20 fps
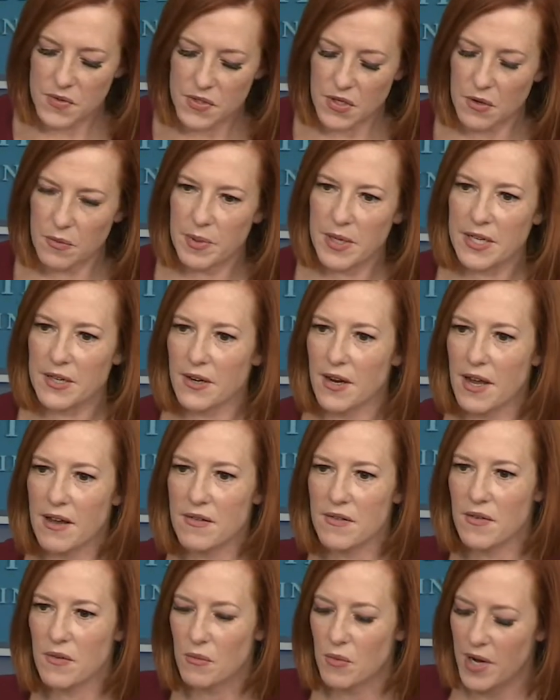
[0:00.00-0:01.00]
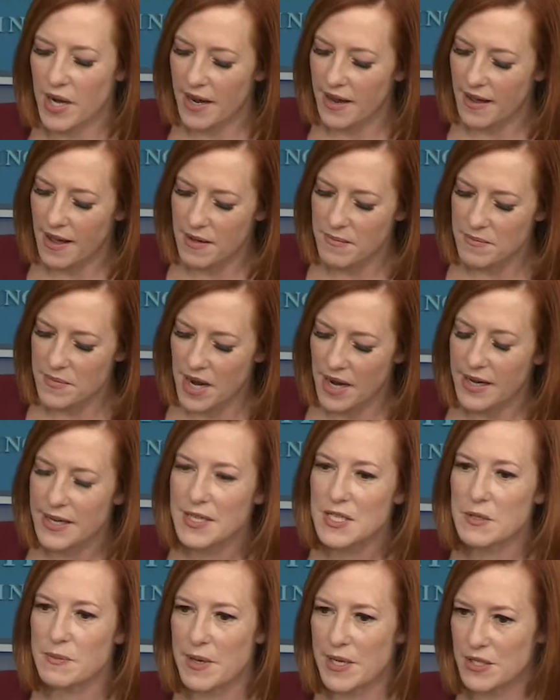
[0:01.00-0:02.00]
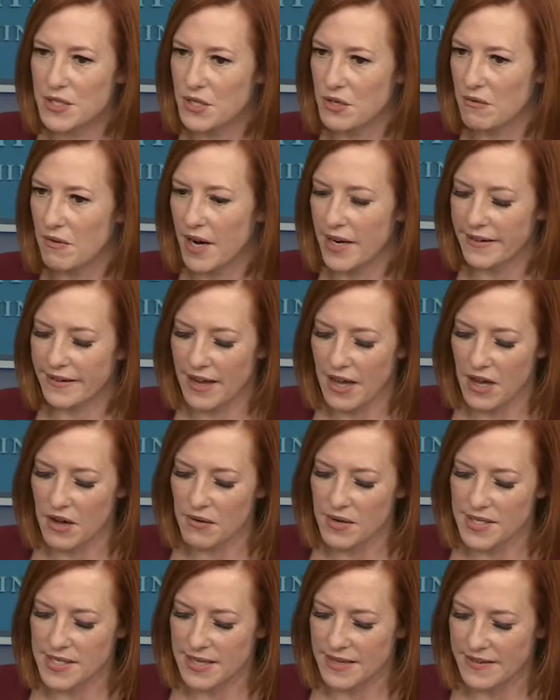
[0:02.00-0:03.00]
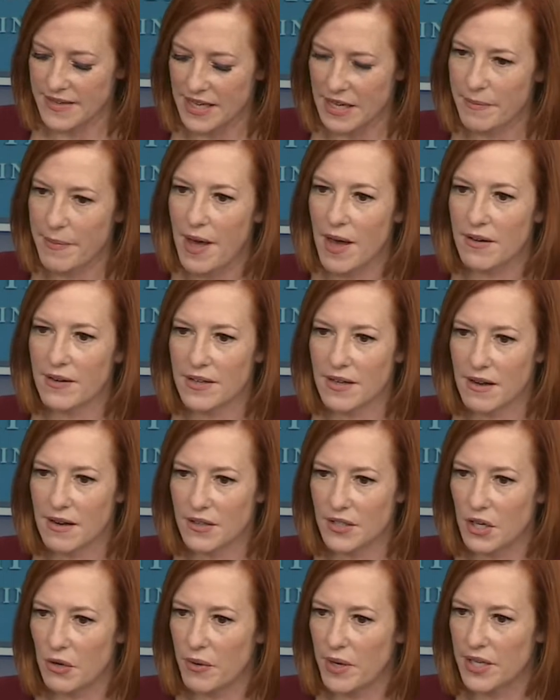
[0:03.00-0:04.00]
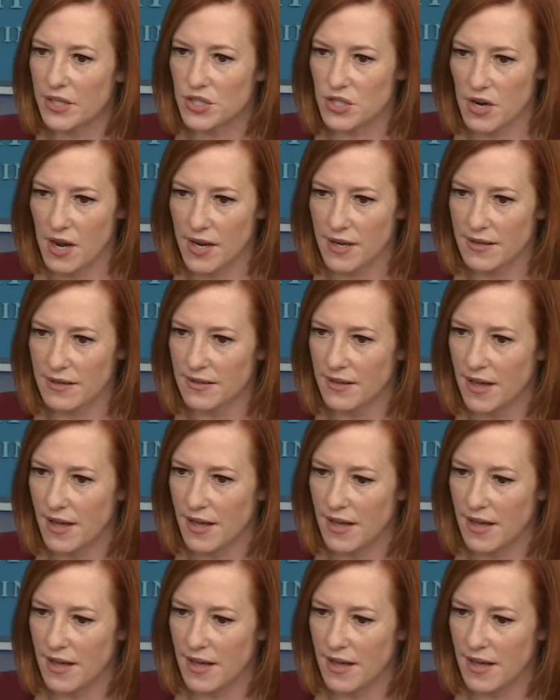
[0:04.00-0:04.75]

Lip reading: So, Peter, what I'm not going to speak to right now is anything about an ongoing trial,